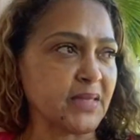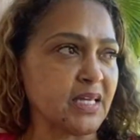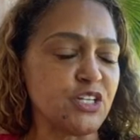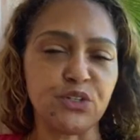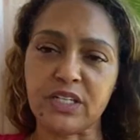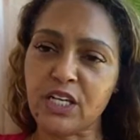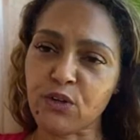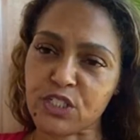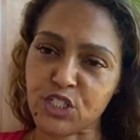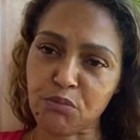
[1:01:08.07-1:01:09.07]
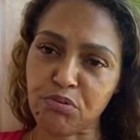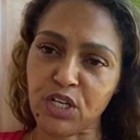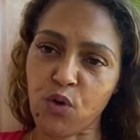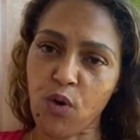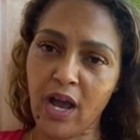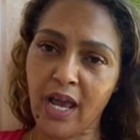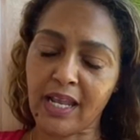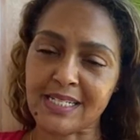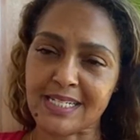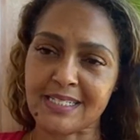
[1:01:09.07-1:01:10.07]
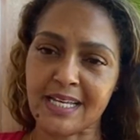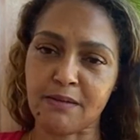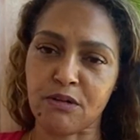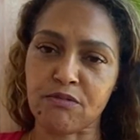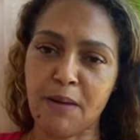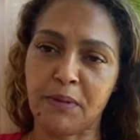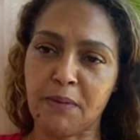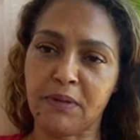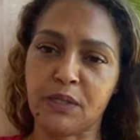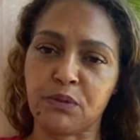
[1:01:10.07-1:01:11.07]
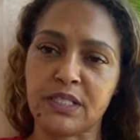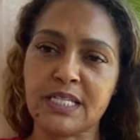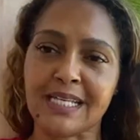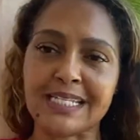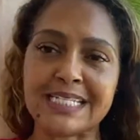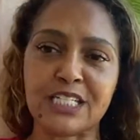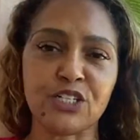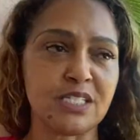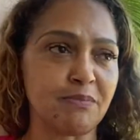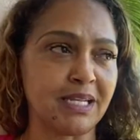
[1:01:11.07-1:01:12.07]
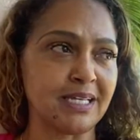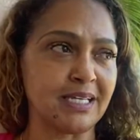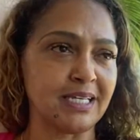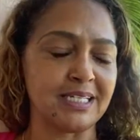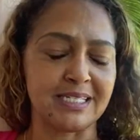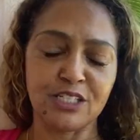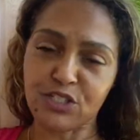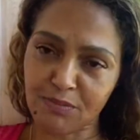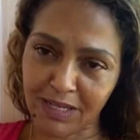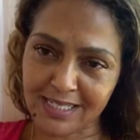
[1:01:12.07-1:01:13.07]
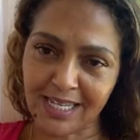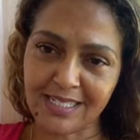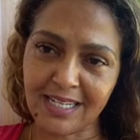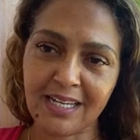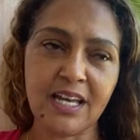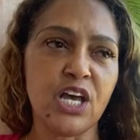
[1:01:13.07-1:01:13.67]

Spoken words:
As you can hear, it's still pretty quiet. As I said, I'm going to wrap it up again with this. It is still Semana Santa.